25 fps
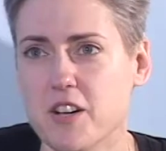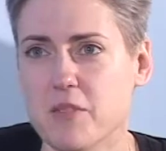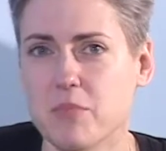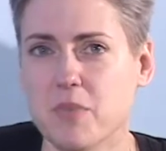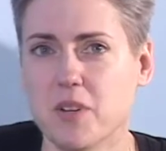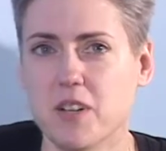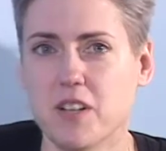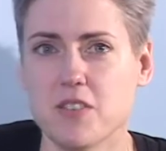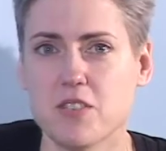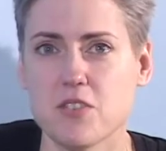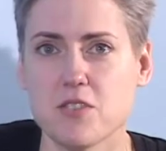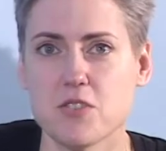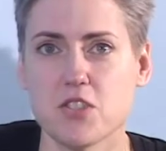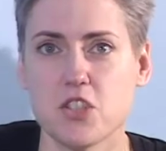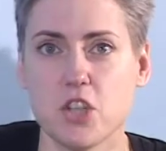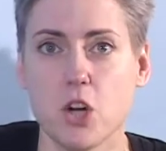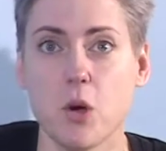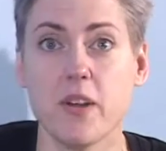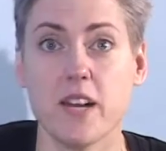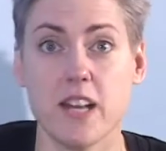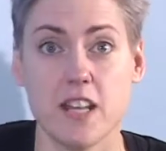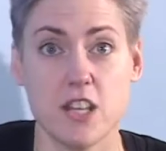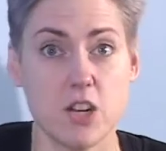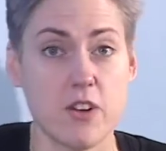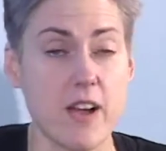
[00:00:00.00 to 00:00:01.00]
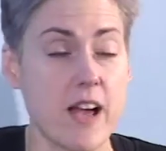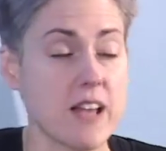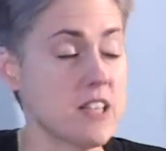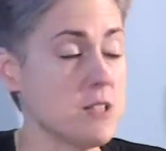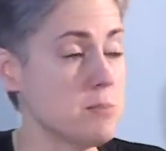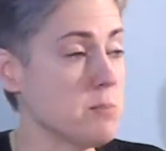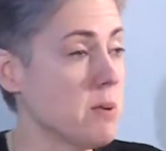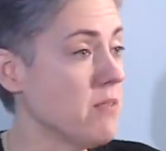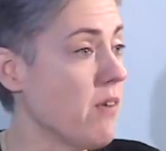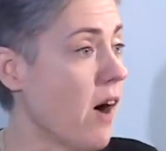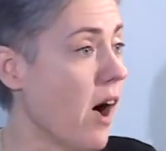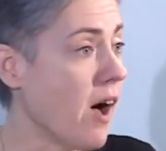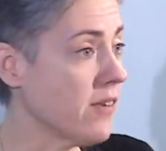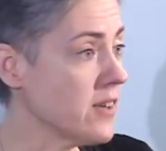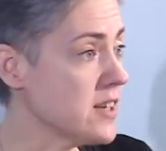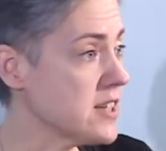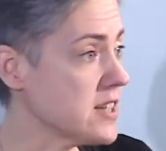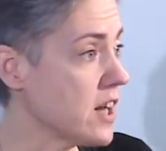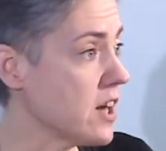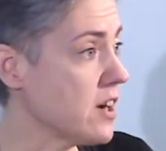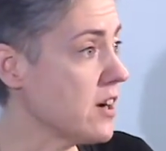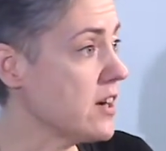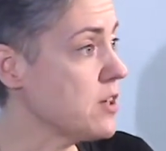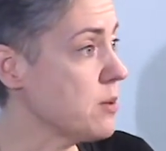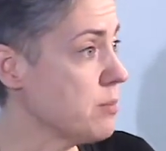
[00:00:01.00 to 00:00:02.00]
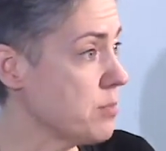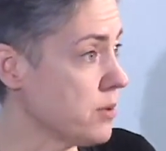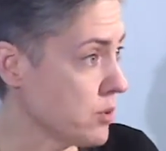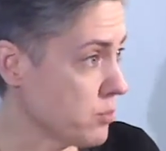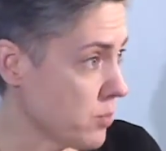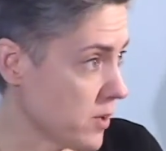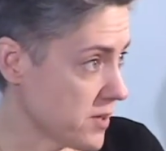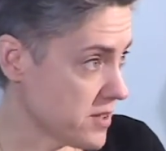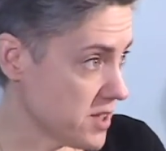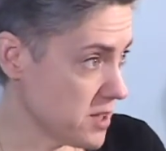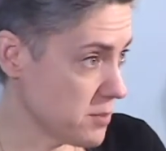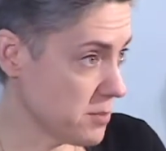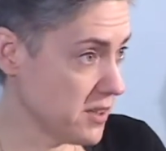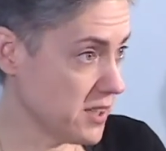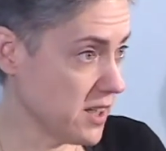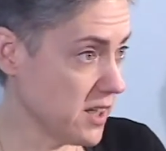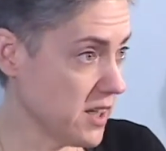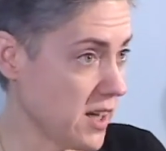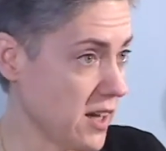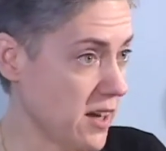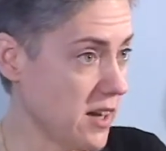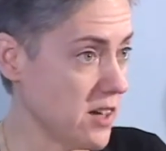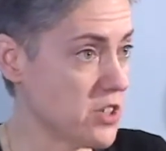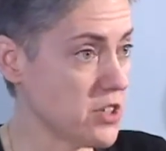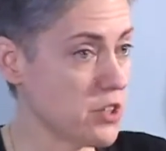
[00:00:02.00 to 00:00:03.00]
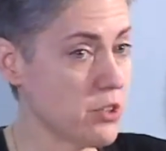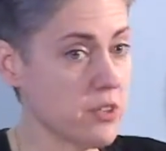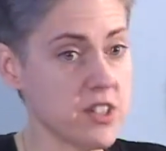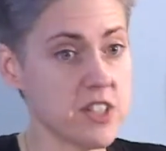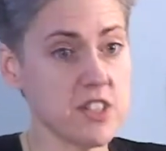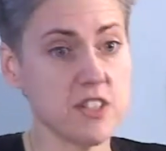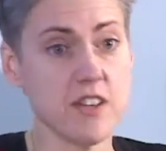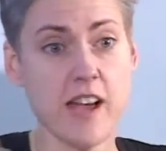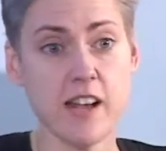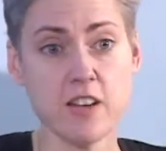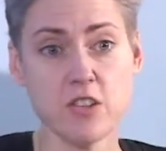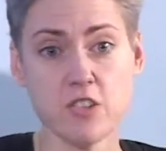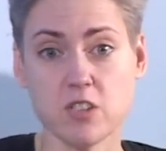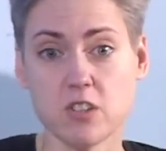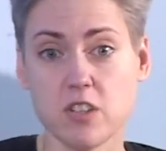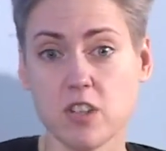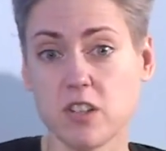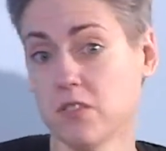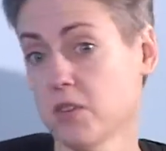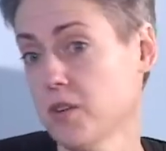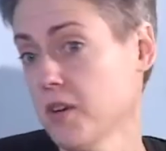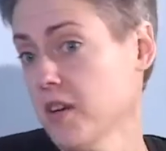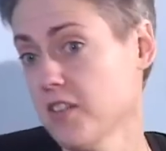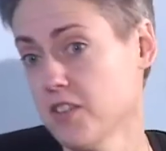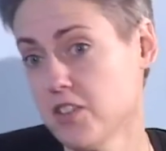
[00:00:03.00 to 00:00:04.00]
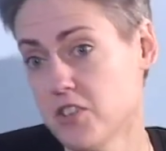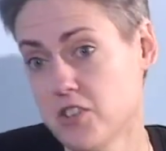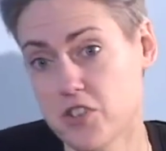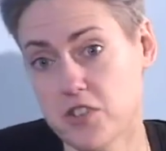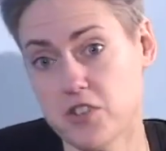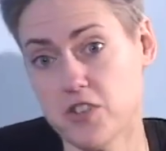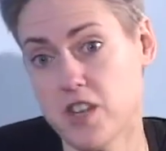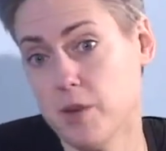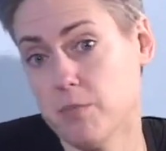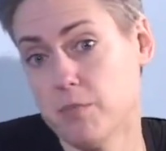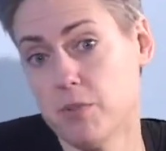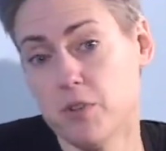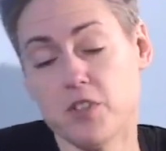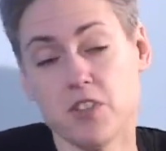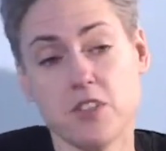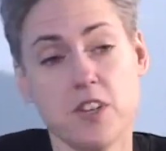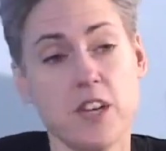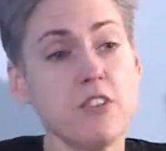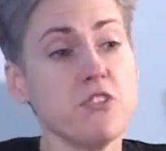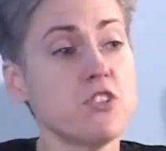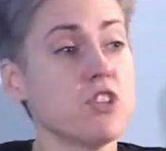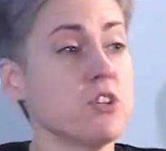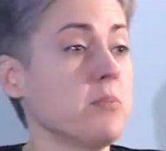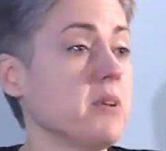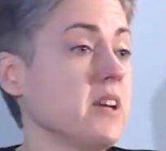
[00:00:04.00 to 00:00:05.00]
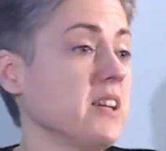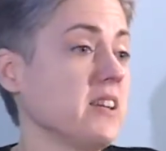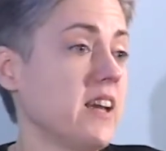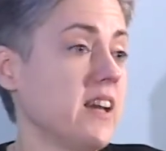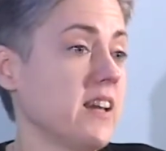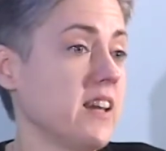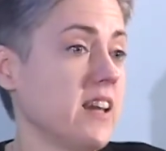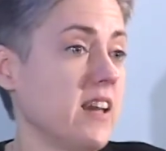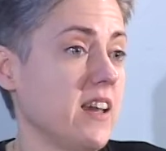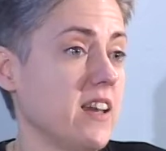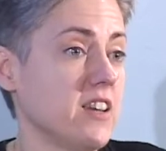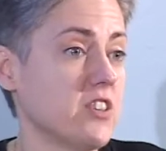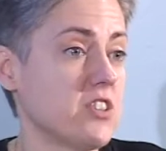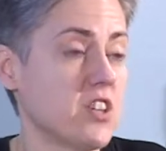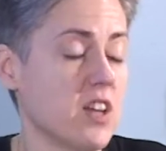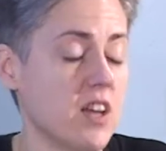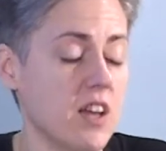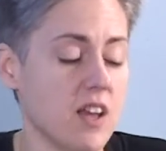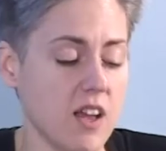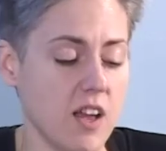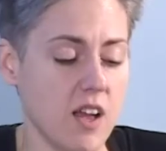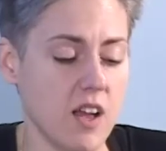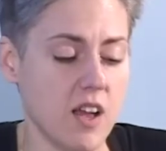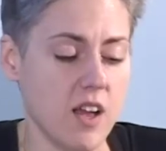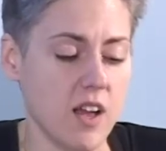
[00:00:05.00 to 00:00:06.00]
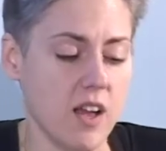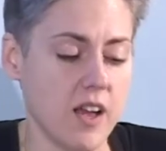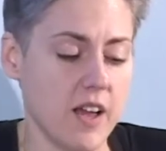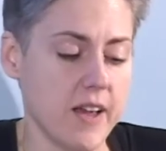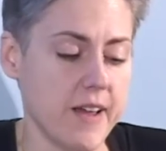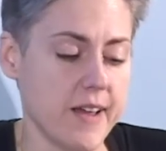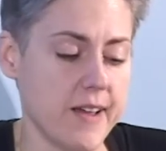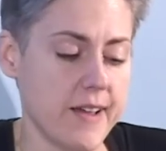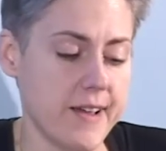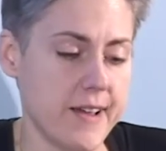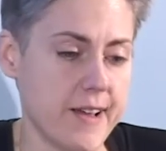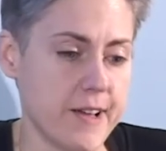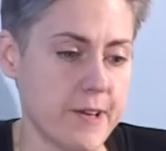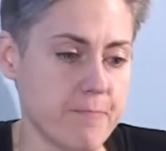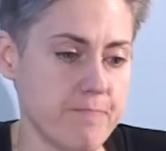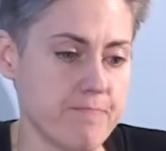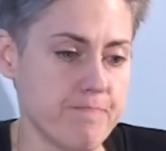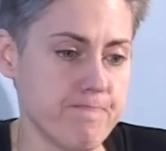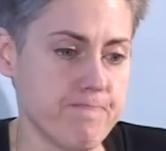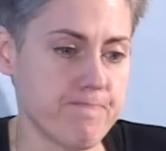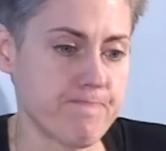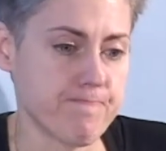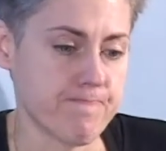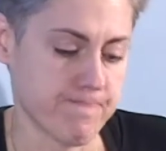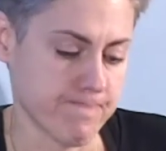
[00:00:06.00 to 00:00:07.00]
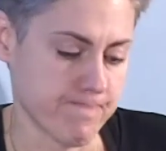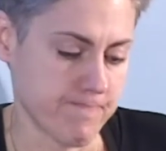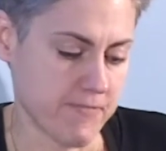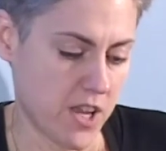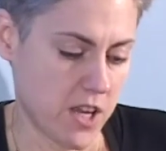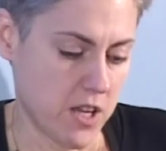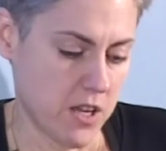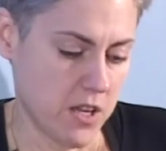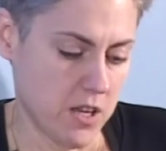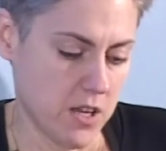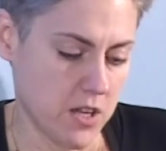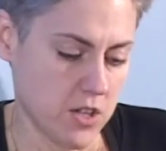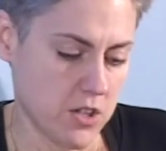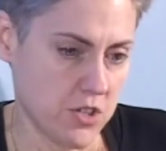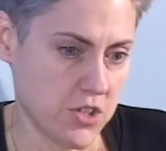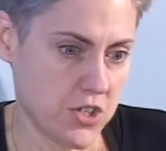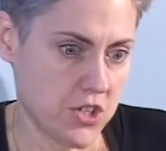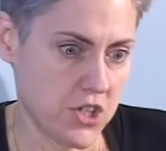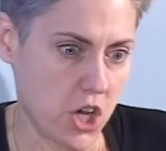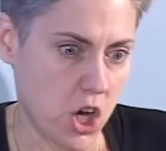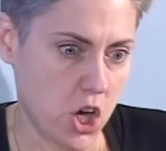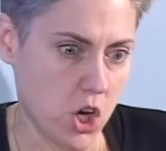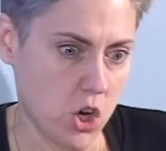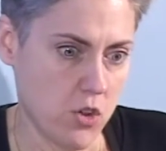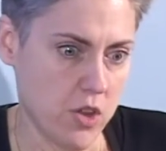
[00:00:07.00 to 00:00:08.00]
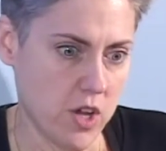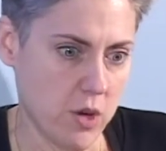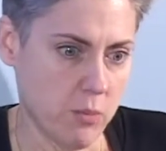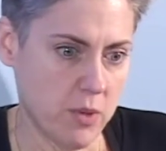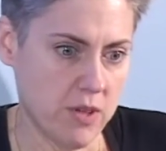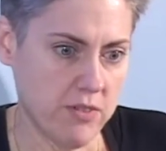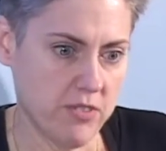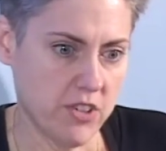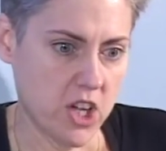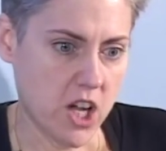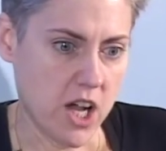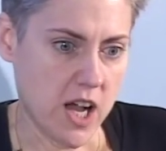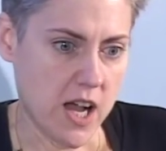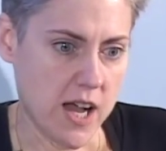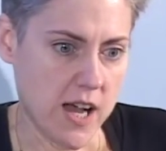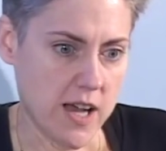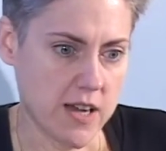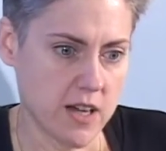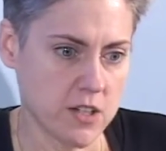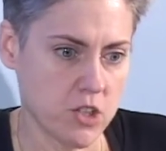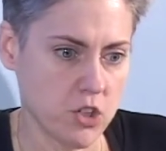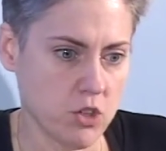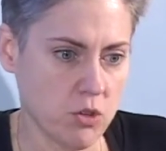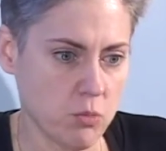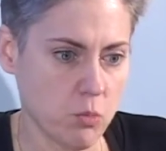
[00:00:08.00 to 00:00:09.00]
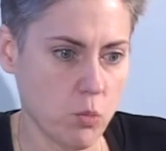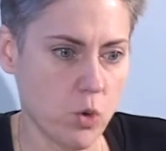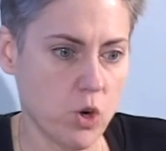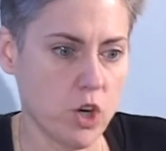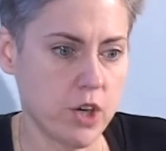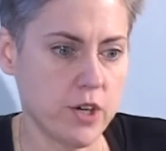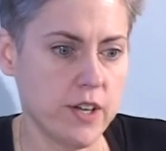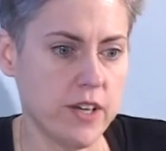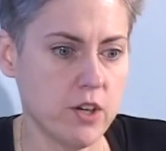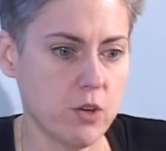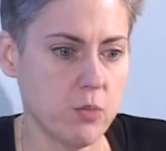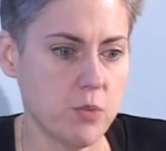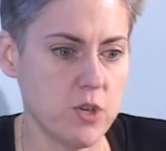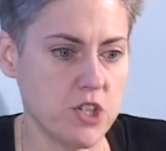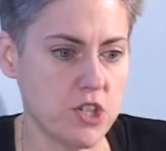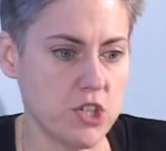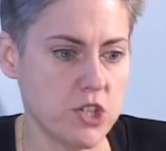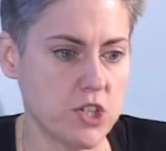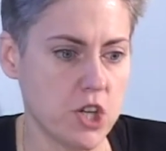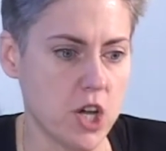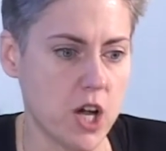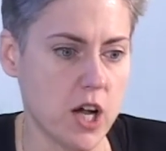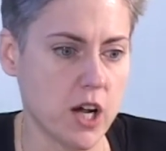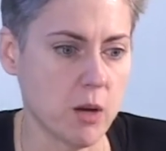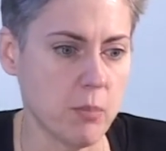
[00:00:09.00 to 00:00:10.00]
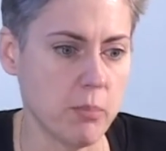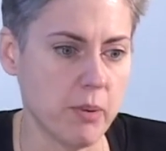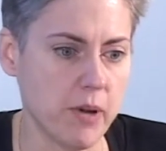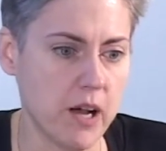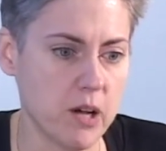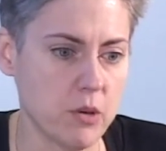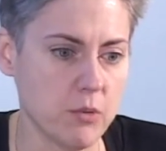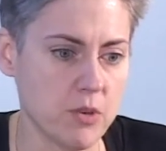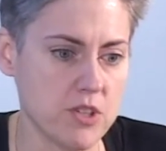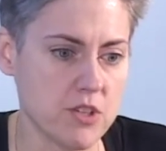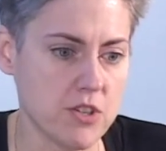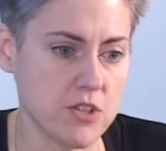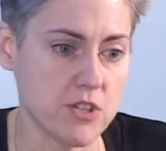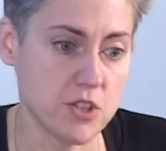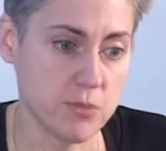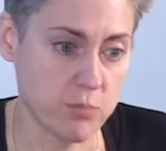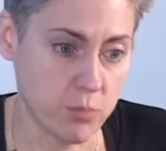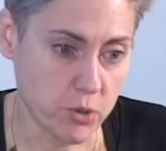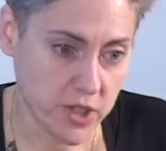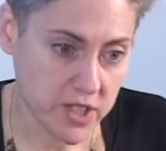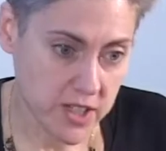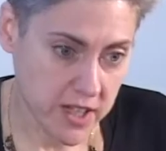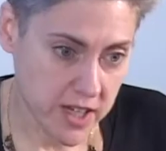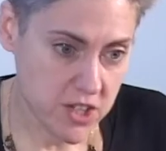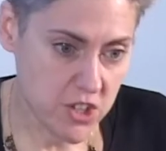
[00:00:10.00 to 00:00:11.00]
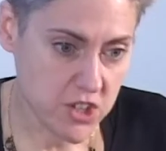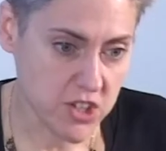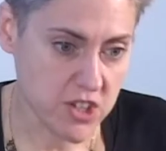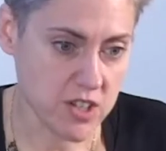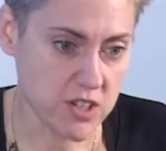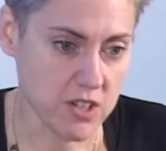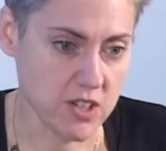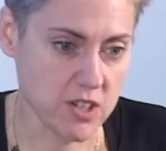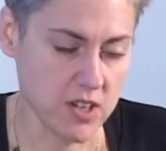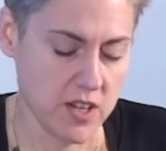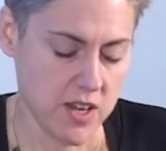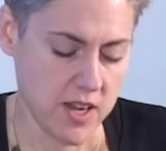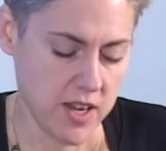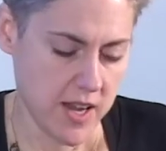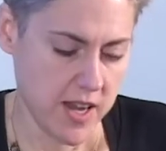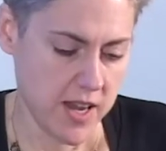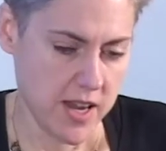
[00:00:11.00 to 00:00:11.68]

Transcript: Um, so it either has to be voluntary, the bird wants to be in the cage, or it's natural. Well, it's just that bird's nature to be in that cage. Um, so then we've got another word here we should talk about, which is subordination.